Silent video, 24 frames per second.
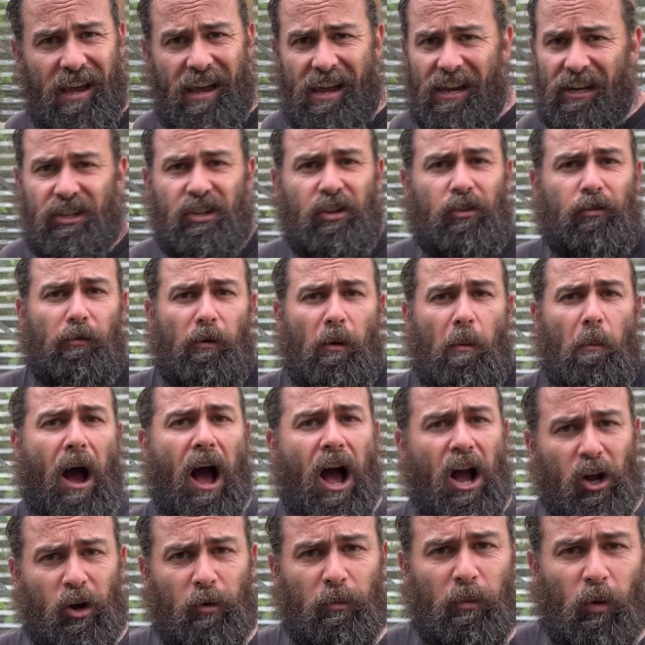into the
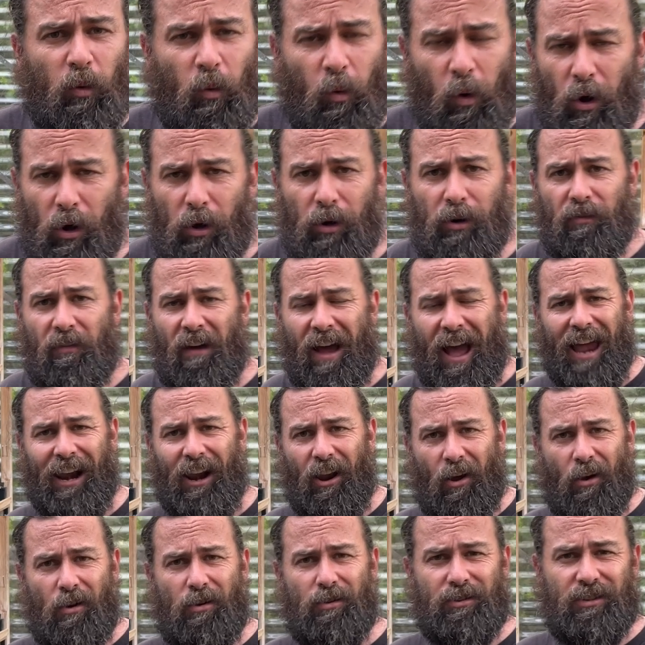remarkable world of
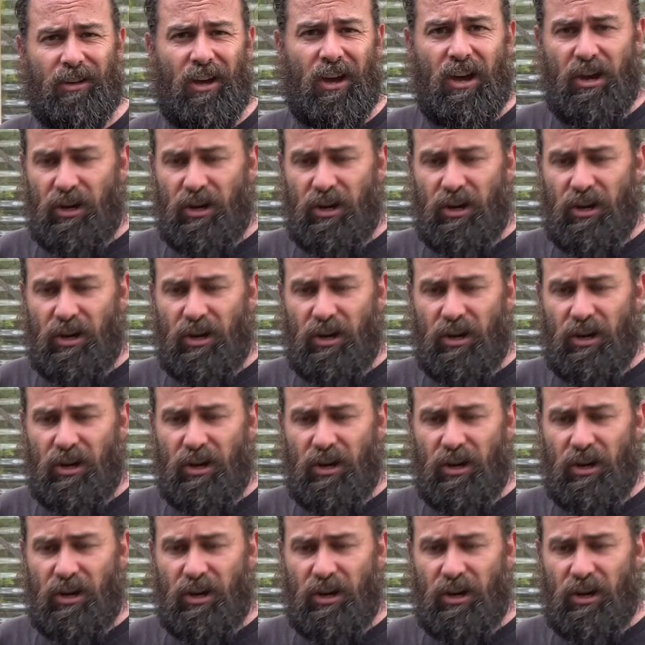aloes,